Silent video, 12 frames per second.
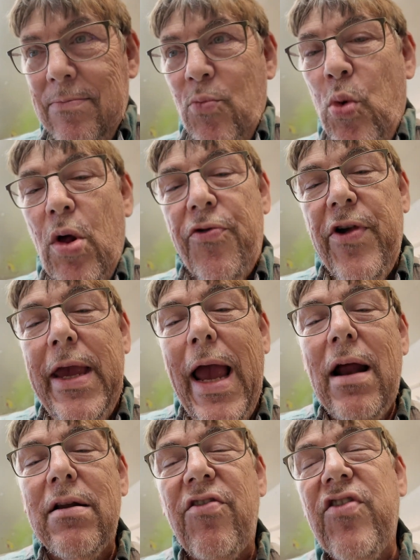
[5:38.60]
We'll see
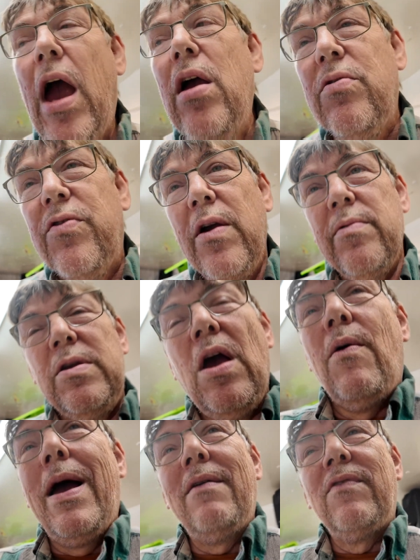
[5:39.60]
how this goes.
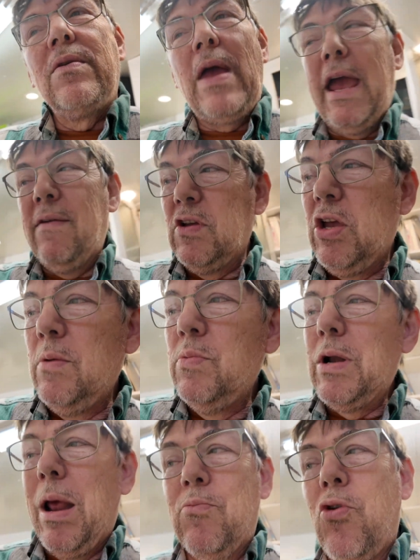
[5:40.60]
Y'all have a good
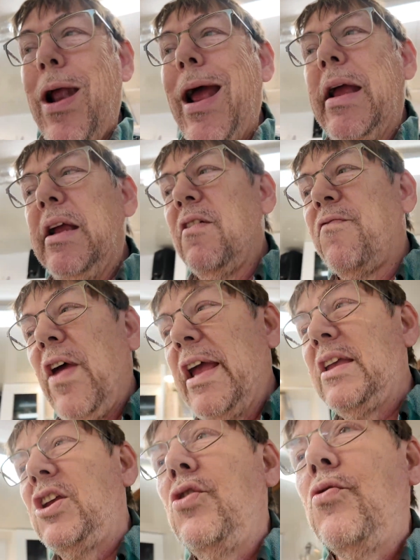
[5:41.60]
one. I'm right here.
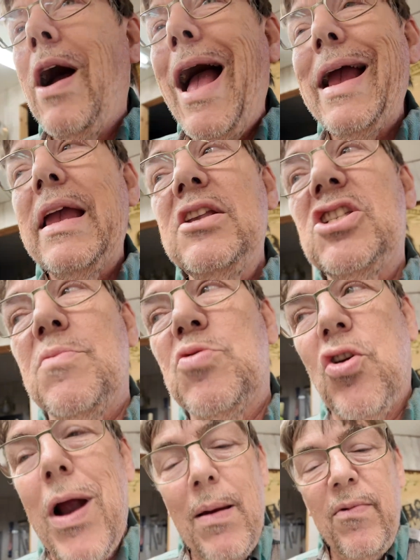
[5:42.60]
Thank you. Like and
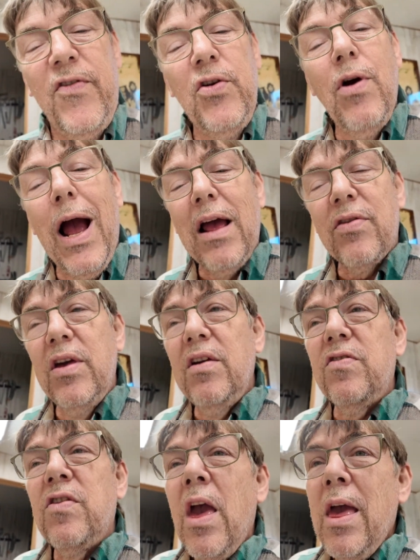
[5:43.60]
subscribe if you like
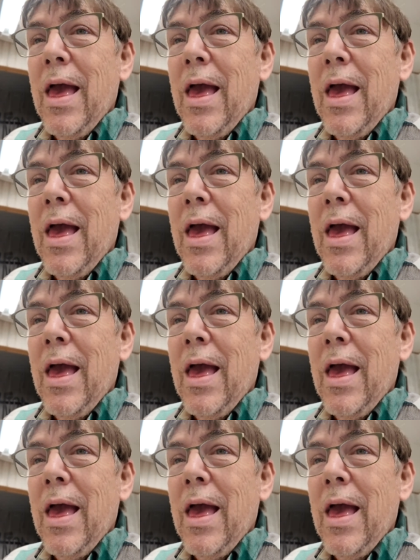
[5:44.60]
this.